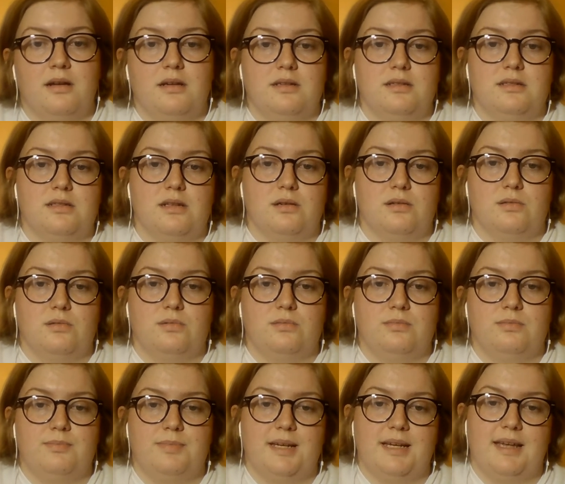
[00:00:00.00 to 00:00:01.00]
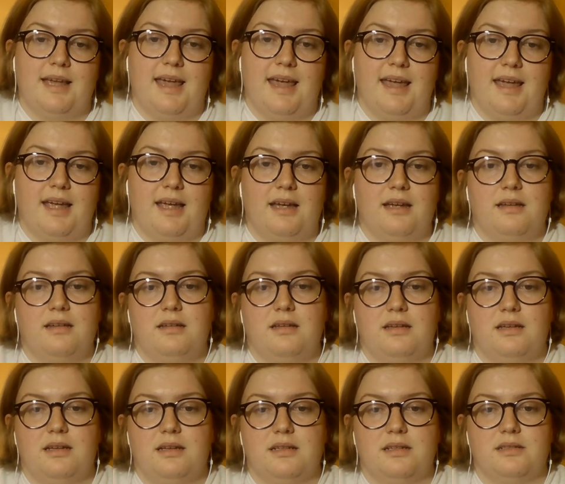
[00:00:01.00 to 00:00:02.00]
So PK,
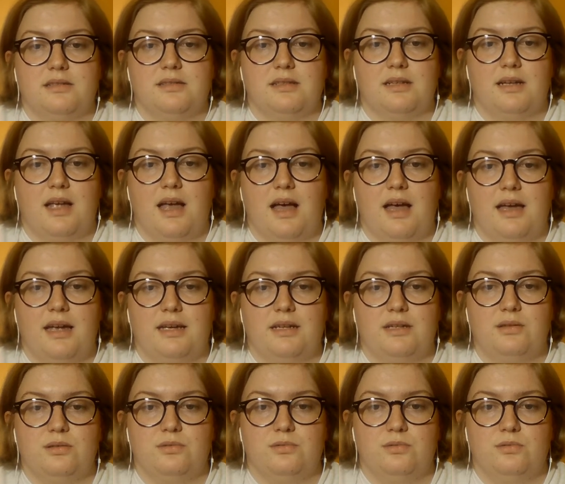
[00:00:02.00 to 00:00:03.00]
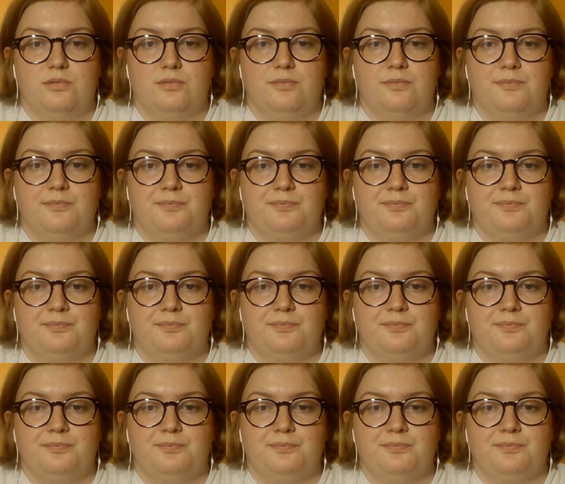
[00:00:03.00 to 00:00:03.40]
here's the guy who